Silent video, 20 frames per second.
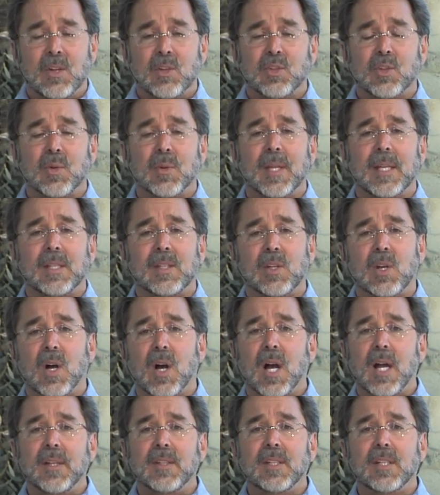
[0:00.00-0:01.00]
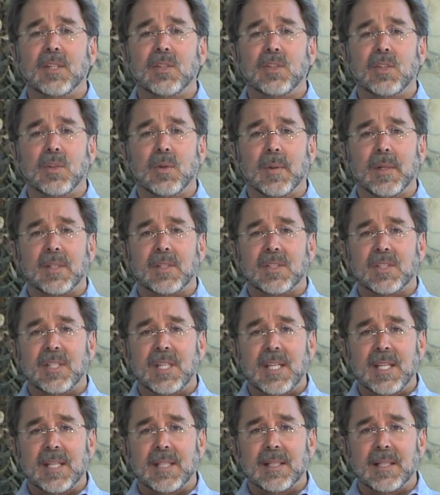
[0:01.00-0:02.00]
so that God can do
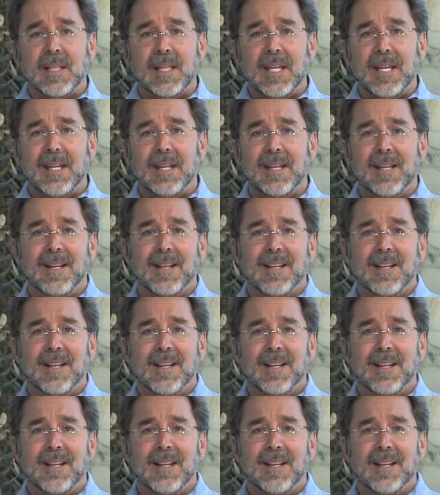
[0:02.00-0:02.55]
exceedingly